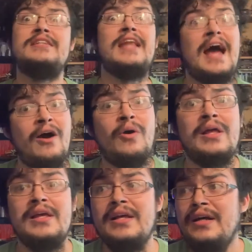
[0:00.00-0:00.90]
now,
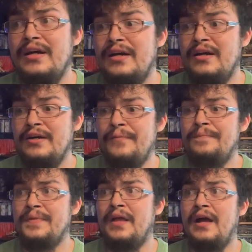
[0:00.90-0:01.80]

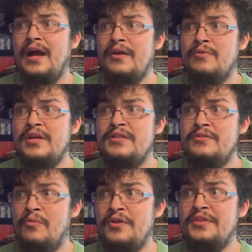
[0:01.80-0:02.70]

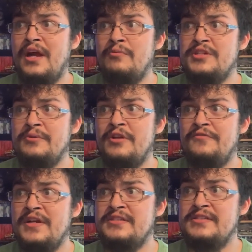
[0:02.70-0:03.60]
the one thing I wish they would have
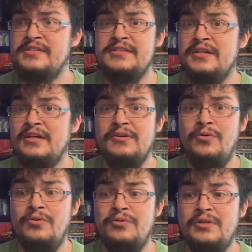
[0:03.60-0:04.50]
fixed is the
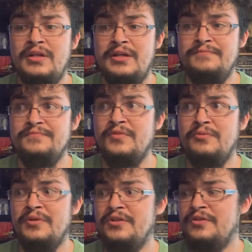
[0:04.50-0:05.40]
whole
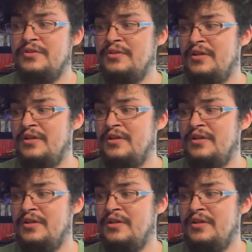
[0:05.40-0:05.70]
when you're